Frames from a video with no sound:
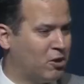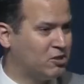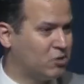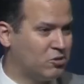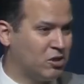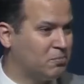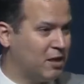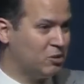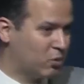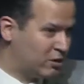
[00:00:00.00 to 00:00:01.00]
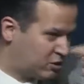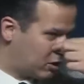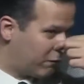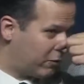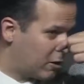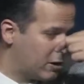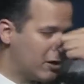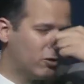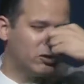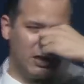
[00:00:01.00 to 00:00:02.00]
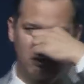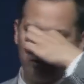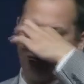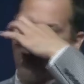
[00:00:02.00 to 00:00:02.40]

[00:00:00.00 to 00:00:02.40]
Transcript: us through some things where He's stuffing our nose and so